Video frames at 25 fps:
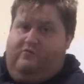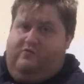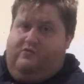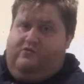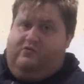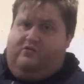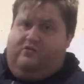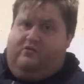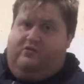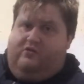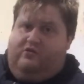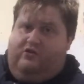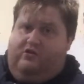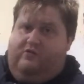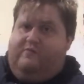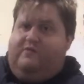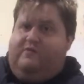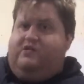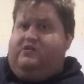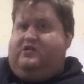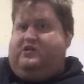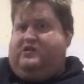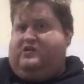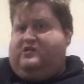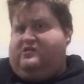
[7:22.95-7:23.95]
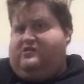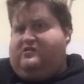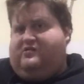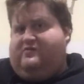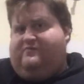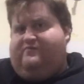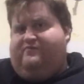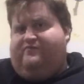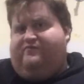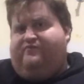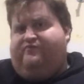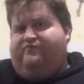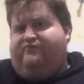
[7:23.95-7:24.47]
to human years.
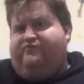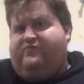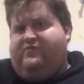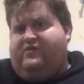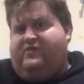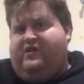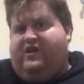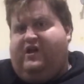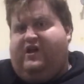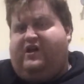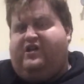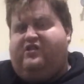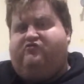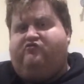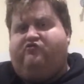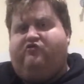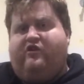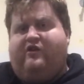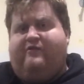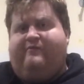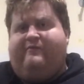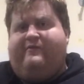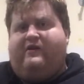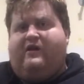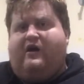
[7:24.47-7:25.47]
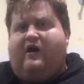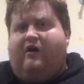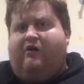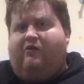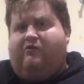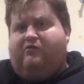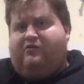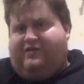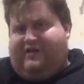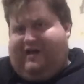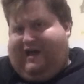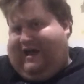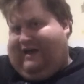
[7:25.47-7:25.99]
Extremely
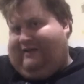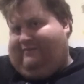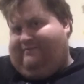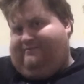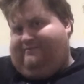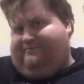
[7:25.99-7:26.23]
old cat.